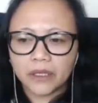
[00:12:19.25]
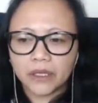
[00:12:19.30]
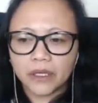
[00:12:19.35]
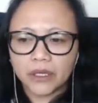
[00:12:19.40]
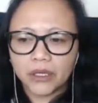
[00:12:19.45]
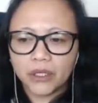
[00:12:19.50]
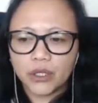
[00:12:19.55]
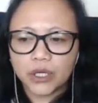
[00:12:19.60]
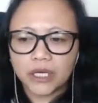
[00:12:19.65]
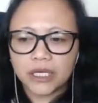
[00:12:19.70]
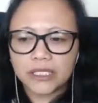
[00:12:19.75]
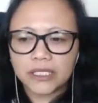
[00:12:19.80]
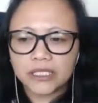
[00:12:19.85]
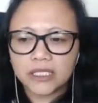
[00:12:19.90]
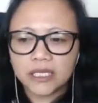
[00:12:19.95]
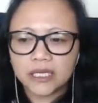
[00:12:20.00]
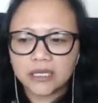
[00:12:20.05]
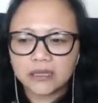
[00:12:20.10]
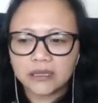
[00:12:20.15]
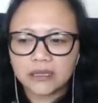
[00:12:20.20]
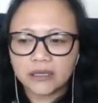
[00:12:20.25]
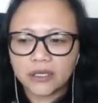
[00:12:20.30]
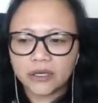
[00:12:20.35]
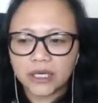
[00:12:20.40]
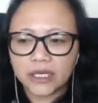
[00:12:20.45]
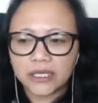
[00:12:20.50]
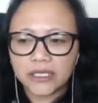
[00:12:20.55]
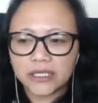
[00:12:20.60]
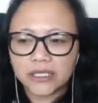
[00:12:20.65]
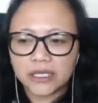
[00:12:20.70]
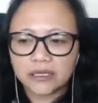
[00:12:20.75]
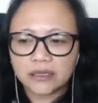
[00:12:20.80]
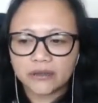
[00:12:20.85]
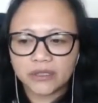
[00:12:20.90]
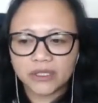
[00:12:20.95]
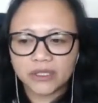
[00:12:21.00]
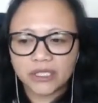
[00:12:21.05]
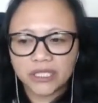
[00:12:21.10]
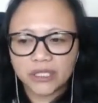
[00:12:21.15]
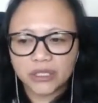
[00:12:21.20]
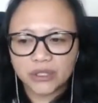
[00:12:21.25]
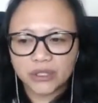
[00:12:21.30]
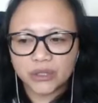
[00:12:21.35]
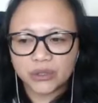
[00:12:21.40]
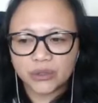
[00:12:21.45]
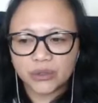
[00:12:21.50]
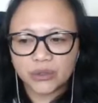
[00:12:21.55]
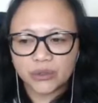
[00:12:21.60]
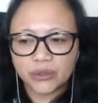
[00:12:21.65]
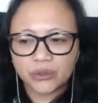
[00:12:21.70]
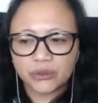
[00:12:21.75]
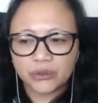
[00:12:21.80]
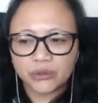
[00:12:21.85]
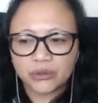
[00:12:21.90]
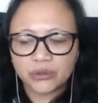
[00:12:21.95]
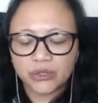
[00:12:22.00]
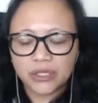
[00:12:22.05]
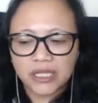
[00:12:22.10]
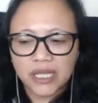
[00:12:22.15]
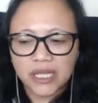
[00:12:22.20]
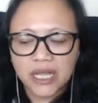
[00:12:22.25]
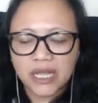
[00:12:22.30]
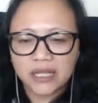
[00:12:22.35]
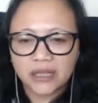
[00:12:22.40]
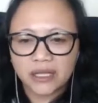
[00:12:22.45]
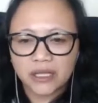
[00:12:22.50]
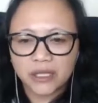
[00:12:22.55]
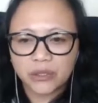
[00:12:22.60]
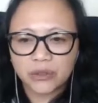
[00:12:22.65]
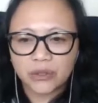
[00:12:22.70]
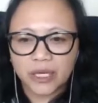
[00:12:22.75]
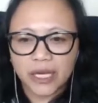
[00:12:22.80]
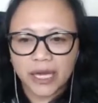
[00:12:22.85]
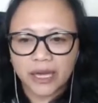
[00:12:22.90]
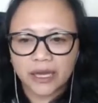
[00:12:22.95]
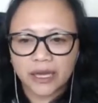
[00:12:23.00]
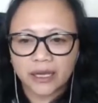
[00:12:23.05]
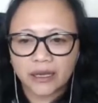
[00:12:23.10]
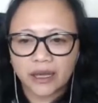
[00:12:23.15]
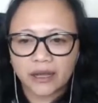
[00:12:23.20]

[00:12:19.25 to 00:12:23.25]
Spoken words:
you can still continue to stay in the UK,